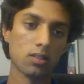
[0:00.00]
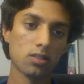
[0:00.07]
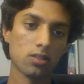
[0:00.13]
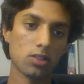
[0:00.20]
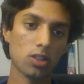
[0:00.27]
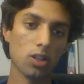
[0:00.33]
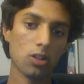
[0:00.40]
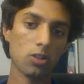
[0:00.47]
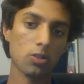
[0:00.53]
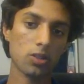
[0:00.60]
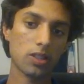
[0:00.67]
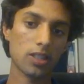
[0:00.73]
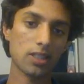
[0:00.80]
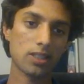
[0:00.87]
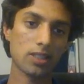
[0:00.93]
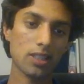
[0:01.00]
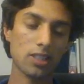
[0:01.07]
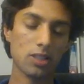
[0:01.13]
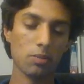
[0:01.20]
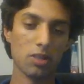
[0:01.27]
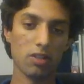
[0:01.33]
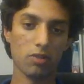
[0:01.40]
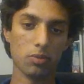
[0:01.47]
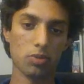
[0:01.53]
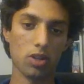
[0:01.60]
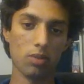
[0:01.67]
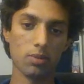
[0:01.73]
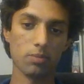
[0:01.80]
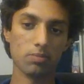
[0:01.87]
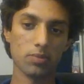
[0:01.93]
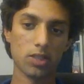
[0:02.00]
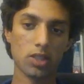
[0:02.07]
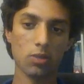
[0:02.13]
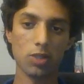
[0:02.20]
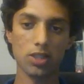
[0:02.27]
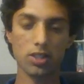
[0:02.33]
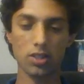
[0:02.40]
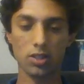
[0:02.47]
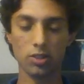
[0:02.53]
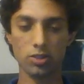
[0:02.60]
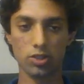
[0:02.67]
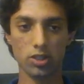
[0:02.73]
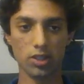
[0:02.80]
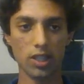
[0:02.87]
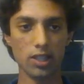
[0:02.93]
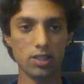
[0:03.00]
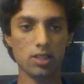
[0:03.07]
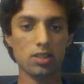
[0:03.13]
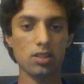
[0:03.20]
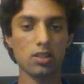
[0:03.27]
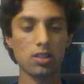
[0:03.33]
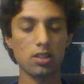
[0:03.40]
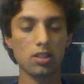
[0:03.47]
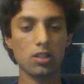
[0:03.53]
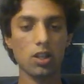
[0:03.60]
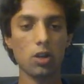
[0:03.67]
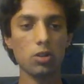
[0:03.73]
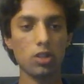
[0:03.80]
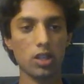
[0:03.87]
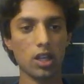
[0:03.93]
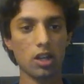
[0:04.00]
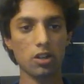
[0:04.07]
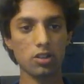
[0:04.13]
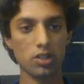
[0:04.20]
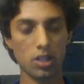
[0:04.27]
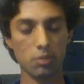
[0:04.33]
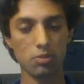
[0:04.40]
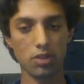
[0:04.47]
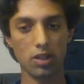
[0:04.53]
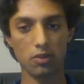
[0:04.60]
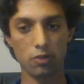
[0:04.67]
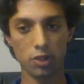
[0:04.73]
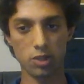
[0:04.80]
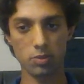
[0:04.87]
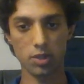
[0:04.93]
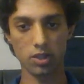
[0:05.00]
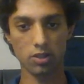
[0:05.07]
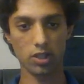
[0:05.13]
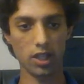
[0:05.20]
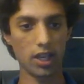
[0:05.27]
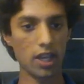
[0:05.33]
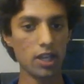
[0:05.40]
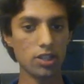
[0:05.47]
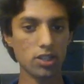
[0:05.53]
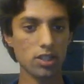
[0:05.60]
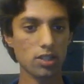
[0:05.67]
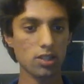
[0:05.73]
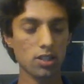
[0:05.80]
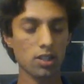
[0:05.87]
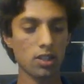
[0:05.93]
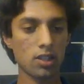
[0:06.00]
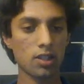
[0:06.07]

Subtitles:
So this is a bit of a problem. So what's the solution? Let's go look at our deep reinforcement learning agent.